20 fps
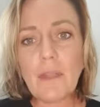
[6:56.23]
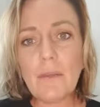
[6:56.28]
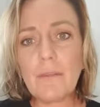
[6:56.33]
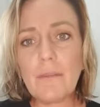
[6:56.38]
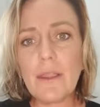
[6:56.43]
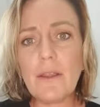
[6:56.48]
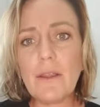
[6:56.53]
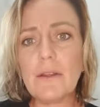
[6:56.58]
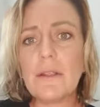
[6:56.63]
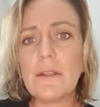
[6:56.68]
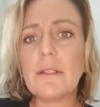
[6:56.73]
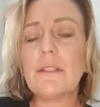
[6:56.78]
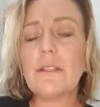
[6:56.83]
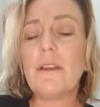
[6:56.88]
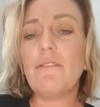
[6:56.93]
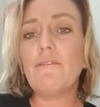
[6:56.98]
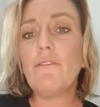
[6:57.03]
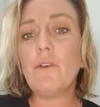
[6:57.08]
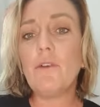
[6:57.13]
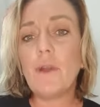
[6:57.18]
Because
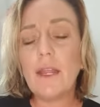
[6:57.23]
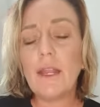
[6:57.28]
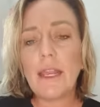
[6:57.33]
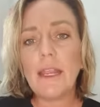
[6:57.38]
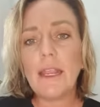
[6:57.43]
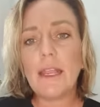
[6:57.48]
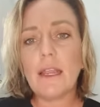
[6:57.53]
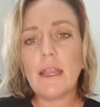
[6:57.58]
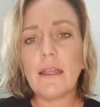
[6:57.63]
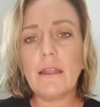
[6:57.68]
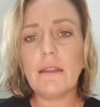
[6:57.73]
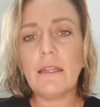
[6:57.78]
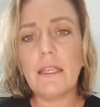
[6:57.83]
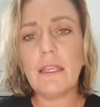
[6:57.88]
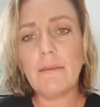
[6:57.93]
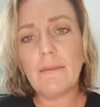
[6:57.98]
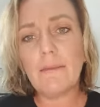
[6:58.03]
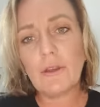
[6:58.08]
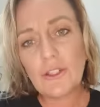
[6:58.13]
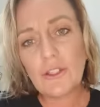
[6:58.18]
avoiding the
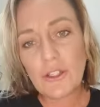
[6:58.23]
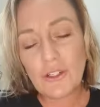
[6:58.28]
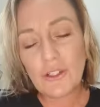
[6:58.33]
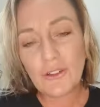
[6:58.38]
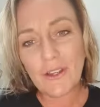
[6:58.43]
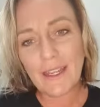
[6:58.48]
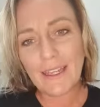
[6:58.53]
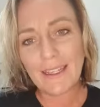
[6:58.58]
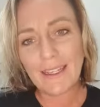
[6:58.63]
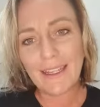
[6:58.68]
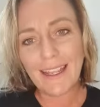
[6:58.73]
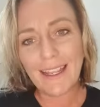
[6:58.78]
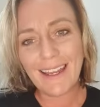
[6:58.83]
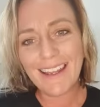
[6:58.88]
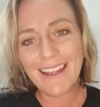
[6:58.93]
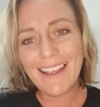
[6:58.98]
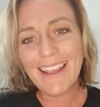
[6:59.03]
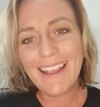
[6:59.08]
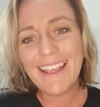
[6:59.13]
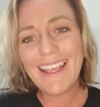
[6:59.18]
emotional
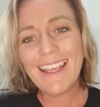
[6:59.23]
healing